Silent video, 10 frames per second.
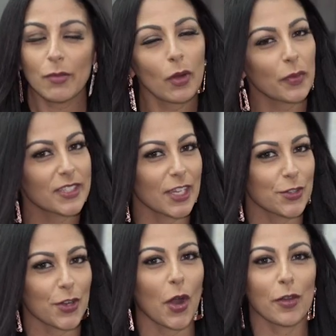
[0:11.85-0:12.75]
where we
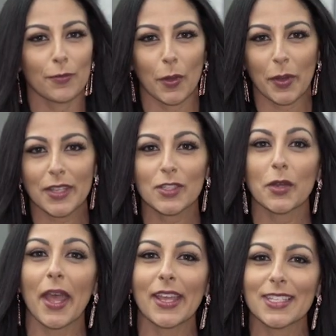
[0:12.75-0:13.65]
center our focus
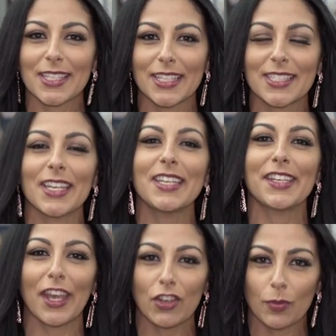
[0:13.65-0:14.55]
on ASN's
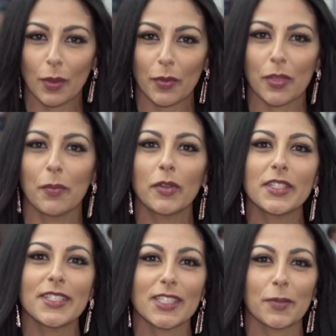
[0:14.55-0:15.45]
engagement with the
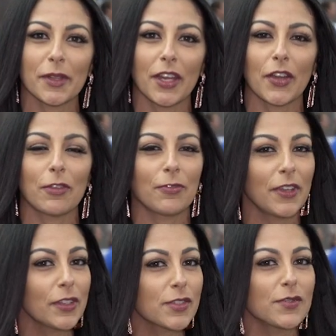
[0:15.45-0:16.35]
multidisciplinary
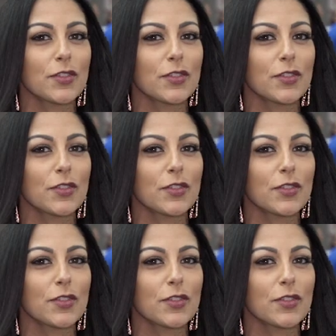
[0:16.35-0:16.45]
fields of